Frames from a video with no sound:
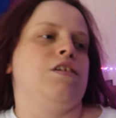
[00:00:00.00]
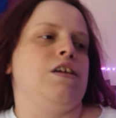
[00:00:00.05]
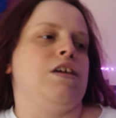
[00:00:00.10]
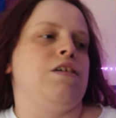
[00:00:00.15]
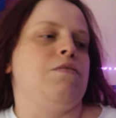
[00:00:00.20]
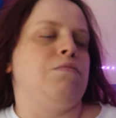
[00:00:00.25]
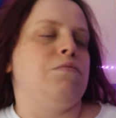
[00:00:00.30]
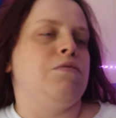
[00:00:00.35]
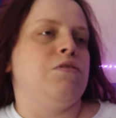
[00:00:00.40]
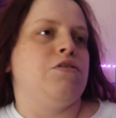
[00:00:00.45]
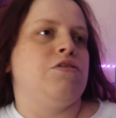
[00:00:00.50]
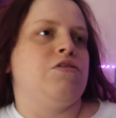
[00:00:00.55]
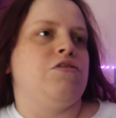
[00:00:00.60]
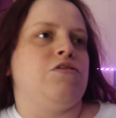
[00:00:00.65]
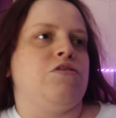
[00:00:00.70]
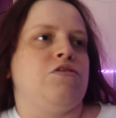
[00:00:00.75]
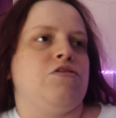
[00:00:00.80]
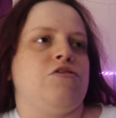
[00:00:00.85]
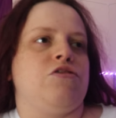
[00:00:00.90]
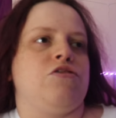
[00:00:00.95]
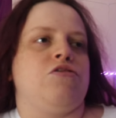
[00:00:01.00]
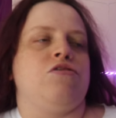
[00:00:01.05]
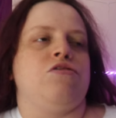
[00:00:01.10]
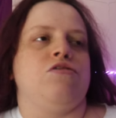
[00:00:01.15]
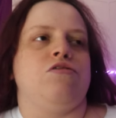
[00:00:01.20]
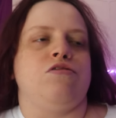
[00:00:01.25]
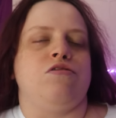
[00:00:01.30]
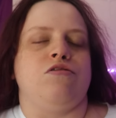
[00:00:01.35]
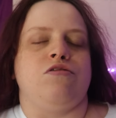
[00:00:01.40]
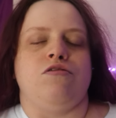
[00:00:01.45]
It was such a
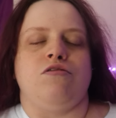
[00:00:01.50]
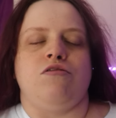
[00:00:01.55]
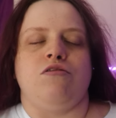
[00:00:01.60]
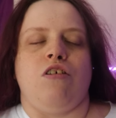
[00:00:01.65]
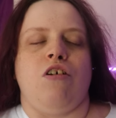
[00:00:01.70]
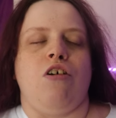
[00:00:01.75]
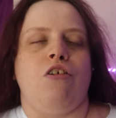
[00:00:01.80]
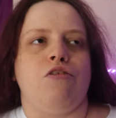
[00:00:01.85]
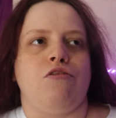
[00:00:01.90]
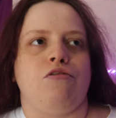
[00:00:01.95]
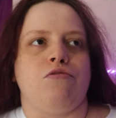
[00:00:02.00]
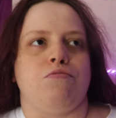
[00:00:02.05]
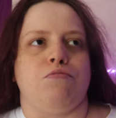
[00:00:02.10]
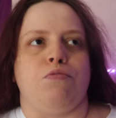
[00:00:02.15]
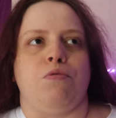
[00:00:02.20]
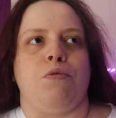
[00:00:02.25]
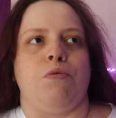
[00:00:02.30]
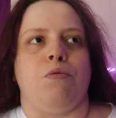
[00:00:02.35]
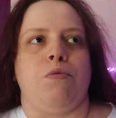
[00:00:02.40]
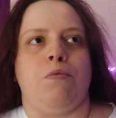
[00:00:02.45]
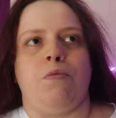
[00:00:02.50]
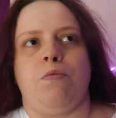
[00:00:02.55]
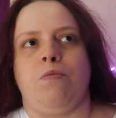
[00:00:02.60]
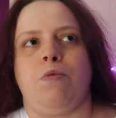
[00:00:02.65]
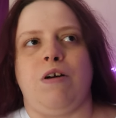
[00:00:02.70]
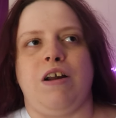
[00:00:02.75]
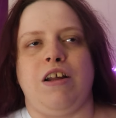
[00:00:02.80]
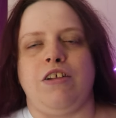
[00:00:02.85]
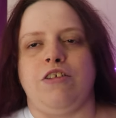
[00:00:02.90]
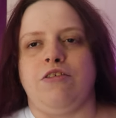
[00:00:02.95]
horrible
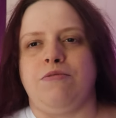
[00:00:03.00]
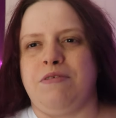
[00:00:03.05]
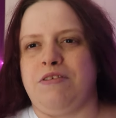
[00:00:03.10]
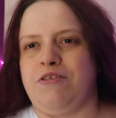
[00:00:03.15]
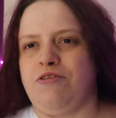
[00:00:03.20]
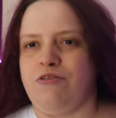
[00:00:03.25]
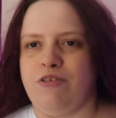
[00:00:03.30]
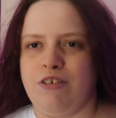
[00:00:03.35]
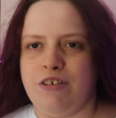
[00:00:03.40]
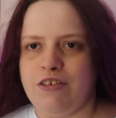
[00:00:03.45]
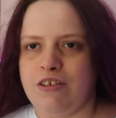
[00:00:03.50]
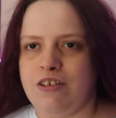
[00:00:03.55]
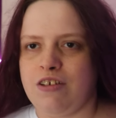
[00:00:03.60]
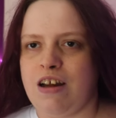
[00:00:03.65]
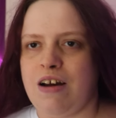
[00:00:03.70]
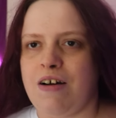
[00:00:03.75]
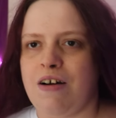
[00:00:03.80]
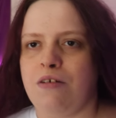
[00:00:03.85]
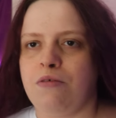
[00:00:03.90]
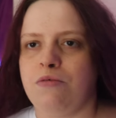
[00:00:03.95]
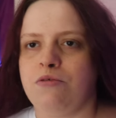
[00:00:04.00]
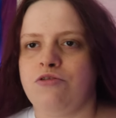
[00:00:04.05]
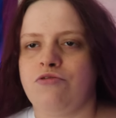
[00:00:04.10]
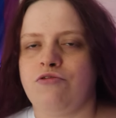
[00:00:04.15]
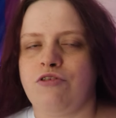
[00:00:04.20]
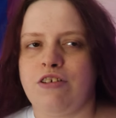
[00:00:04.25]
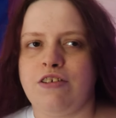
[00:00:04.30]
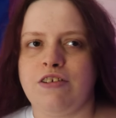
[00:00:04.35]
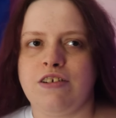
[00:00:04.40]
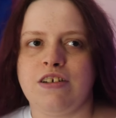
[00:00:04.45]
way to be treated, how I was
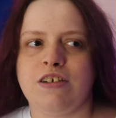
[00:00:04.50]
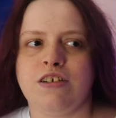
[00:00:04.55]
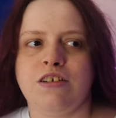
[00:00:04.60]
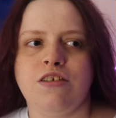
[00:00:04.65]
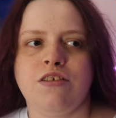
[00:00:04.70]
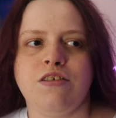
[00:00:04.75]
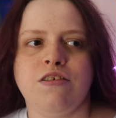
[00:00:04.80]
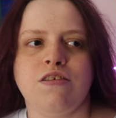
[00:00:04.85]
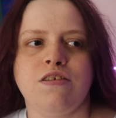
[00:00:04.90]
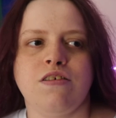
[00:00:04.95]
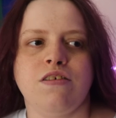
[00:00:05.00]
treated.